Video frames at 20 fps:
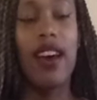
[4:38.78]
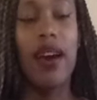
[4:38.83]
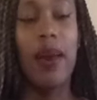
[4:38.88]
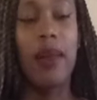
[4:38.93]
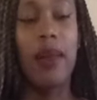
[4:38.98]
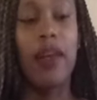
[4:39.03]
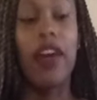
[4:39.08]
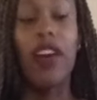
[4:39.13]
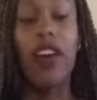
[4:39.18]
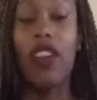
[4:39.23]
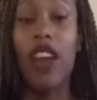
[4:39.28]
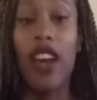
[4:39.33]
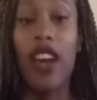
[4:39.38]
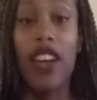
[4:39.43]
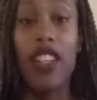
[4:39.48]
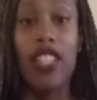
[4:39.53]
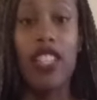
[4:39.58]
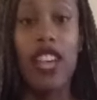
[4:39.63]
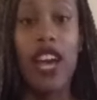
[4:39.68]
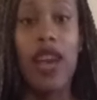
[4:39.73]
There are a lot
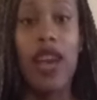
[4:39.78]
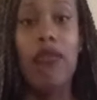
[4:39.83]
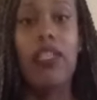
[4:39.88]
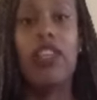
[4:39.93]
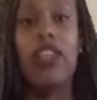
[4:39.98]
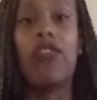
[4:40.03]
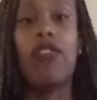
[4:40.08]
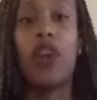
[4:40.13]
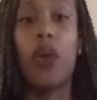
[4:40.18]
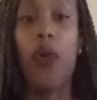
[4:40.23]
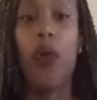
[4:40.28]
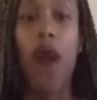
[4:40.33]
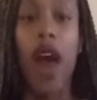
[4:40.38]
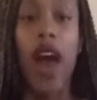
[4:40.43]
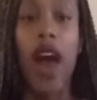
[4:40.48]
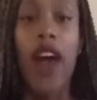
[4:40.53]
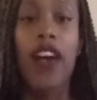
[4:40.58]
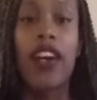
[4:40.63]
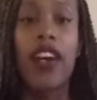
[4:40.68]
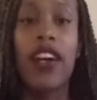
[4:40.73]
of jobs that
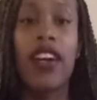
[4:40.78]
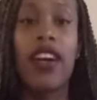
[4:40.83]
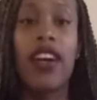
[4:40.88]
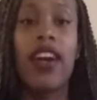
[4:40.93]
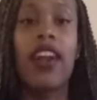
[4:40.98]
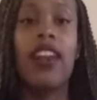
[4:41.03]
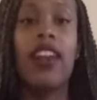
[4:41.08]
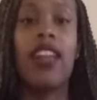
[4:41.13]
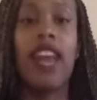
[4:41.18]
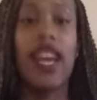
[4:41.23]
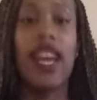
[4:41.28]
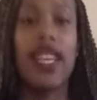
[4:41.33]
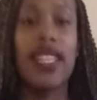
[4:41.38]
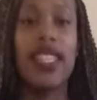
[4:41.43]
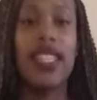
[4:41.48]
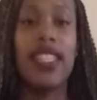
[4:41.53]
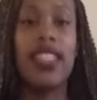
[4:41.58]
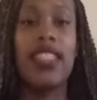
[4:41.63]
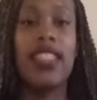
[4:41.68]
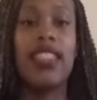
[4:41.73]
require a
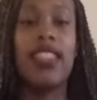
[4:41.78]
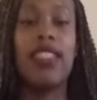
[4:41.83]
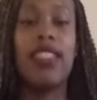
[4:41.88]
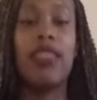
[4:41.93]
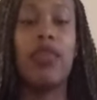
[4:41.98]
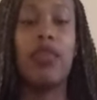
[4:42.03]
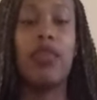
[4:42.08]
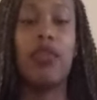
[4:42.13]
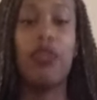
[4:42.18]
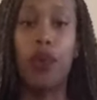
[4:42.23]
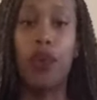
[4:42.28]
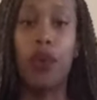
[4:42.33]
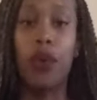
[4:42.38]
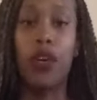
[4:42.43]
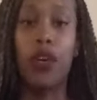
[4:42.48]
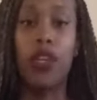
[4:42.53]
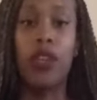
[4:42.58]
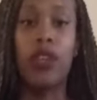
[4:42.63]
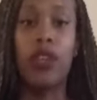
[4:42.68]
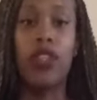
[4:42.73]
license before
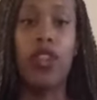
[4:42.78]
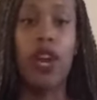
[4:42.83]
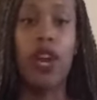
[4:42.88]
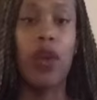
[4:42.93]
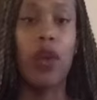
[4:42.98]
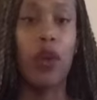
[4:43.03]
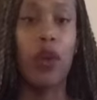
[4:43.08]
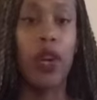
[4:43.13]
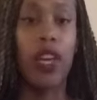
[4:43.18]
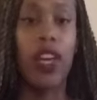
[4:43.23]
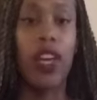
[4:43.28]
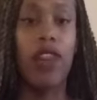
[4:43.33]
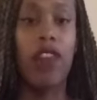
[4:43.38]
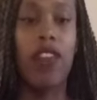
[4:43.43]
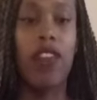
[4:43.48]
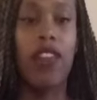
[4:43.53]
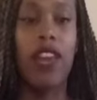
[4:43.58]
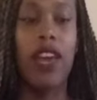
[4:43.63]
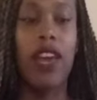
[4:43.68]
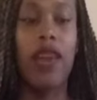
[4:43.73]
you start working for
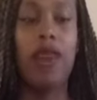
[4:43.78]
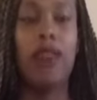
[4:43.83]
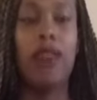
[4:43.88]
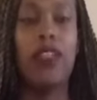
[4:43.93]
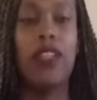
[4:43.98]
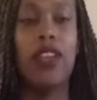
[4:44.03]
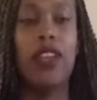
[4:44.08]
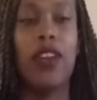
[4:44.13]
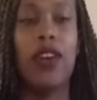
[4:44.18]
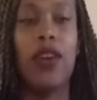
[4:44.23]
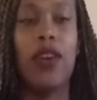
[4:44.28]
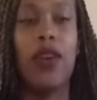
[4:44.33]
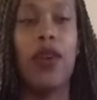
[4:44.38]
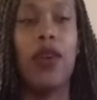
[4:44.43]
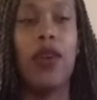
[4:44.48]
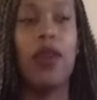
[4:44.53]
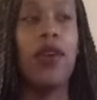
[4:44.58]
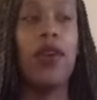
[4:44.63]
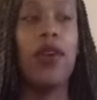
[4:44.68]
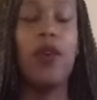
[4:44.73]
them, so
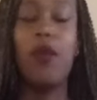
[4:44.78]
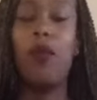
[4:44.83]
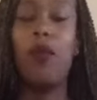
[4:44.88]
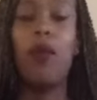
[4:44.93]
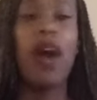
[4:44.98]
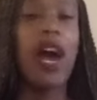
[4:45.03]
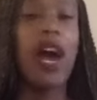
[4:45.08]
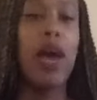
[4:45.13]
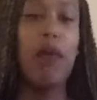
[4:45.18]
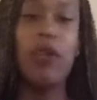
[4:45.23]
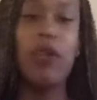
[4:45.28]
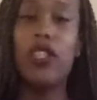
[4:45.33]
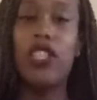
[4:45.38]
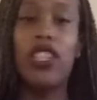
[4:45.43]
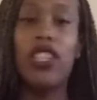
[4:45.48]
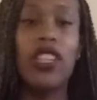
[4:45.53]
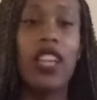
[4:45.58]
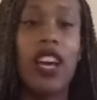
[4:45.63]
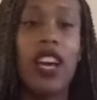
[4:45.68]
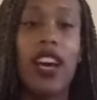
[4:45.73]
why push
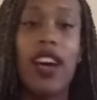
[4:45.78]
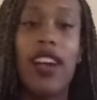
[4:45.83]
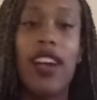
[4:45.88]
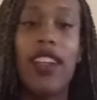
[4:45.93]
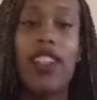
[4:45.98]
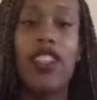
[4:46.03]
your luck?